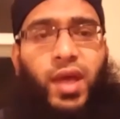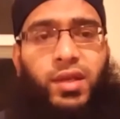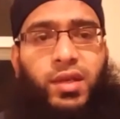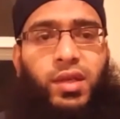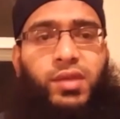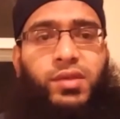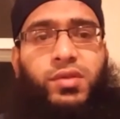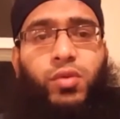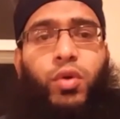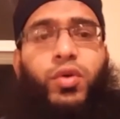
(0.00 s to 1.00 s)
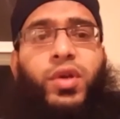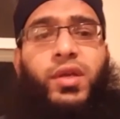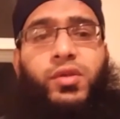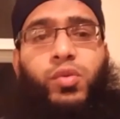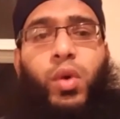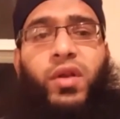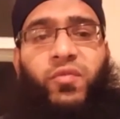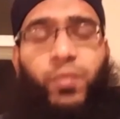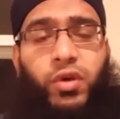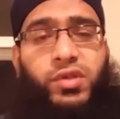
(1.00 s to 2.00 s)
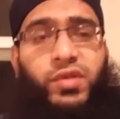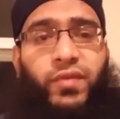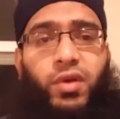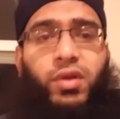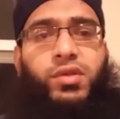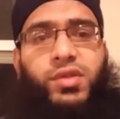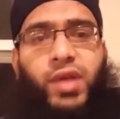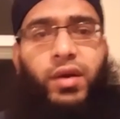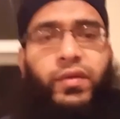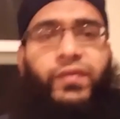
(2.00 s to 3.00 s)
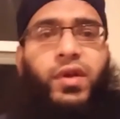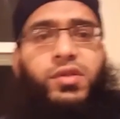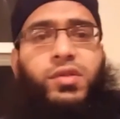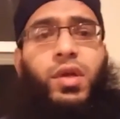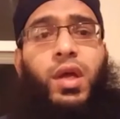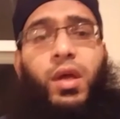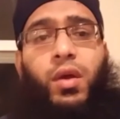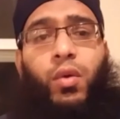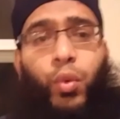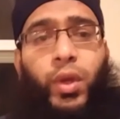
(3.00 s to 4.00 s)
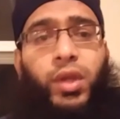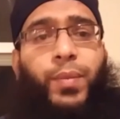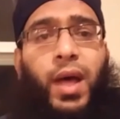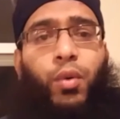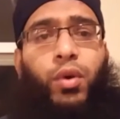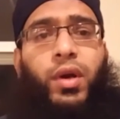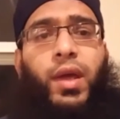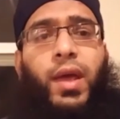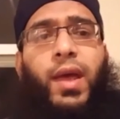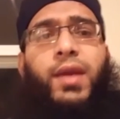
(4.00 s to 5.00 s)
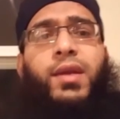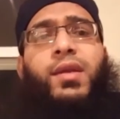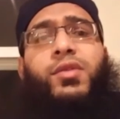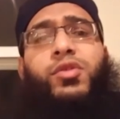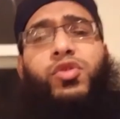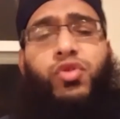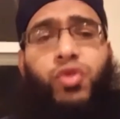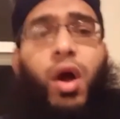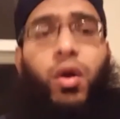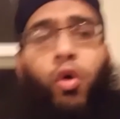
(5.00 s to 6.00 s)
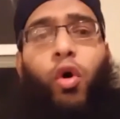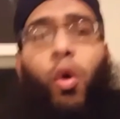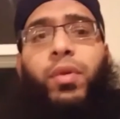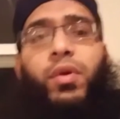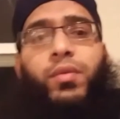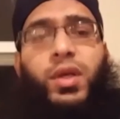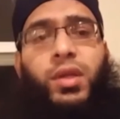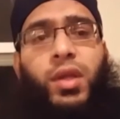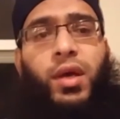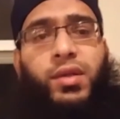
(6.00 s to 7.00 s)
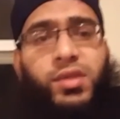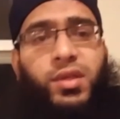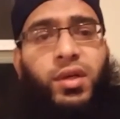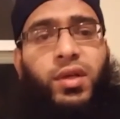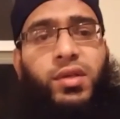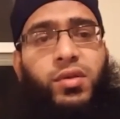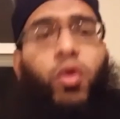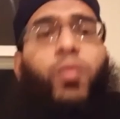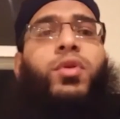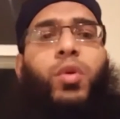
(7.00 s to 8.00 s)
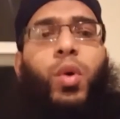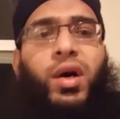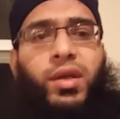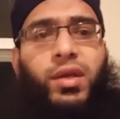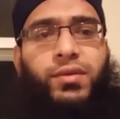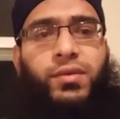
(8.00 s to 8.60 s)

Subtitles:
Dennis Edney's story is one of perseverance, sacrifice, willpower, and strong hope. May Allah instill in us noble